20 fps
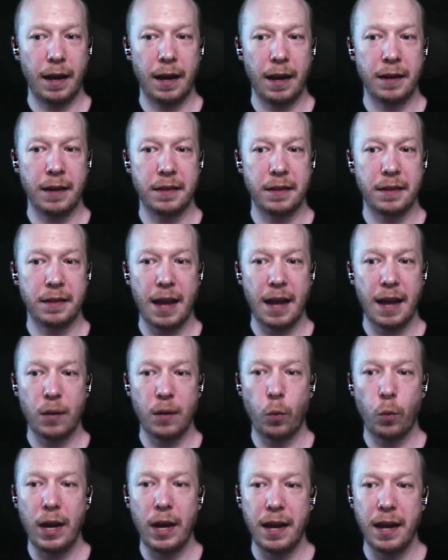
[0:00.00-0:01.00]
And that
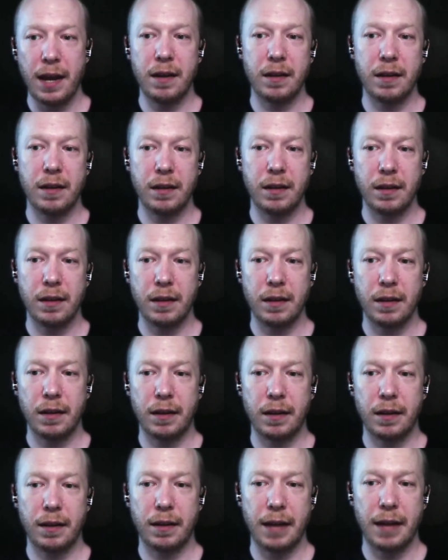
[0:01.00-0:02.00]
way,
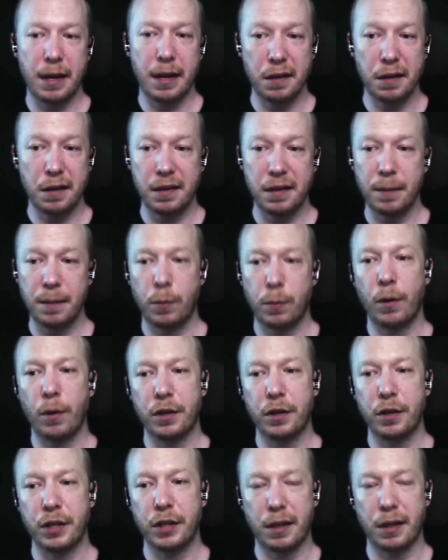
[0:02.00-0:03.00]
existing
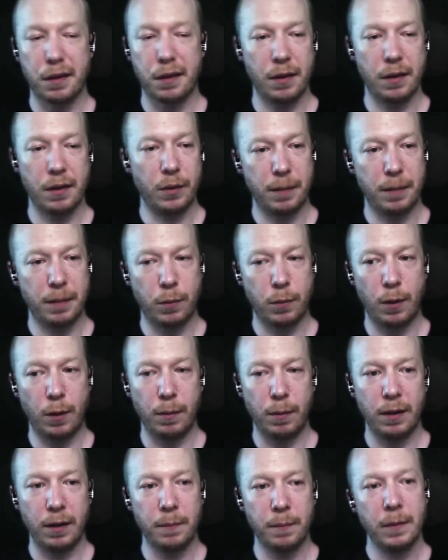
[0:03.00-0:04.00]
projects don't get a
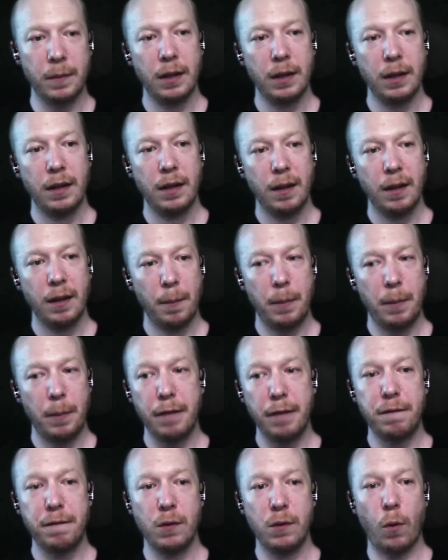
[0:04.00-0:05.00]
problem. But
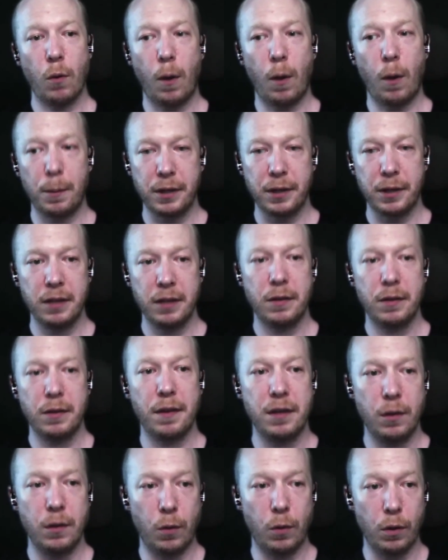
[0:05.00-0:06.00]
if you opt into the
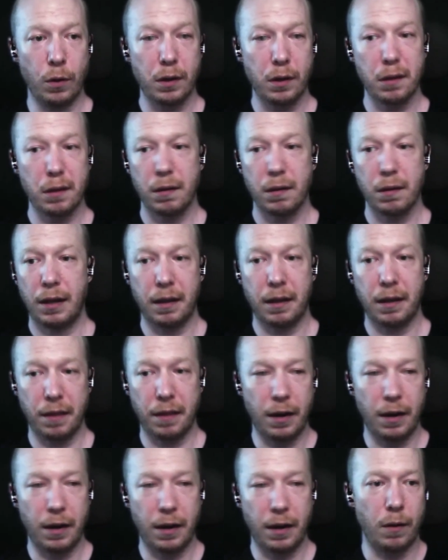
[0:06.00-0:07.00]
new hooks, like
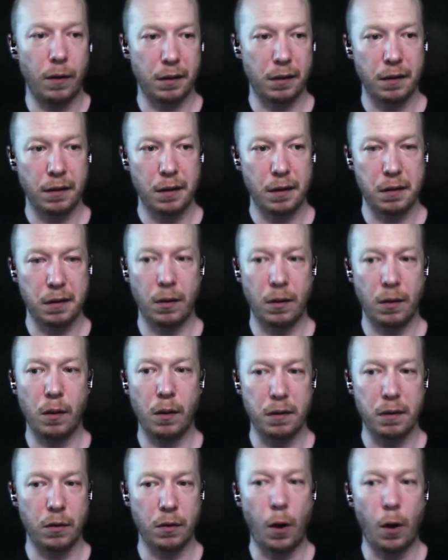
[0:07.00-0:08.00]
there's
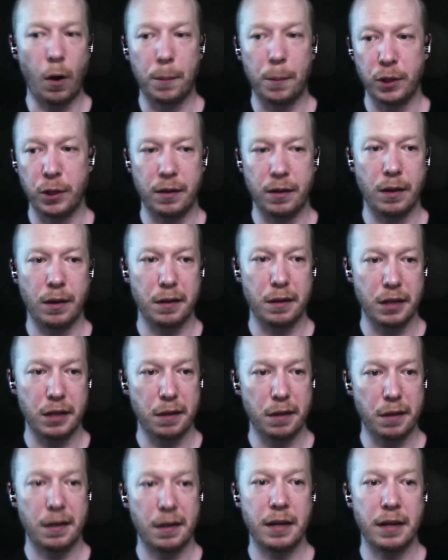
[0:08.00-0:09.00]
also an option that you can
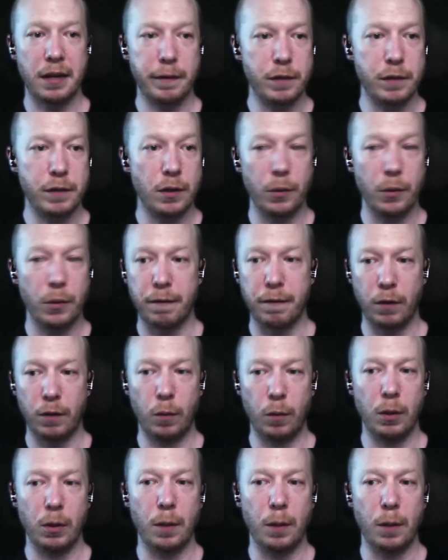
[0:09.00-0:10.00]
just set if you don't have
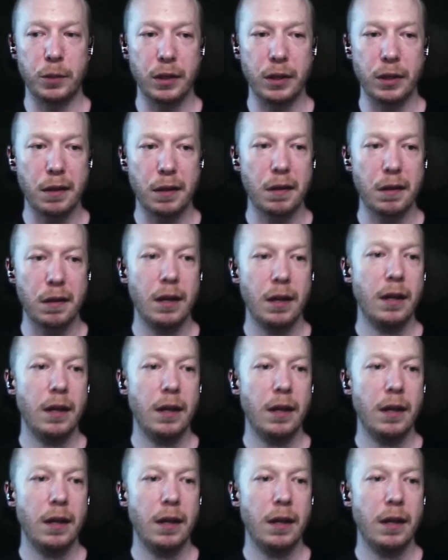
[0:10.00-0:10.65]
global options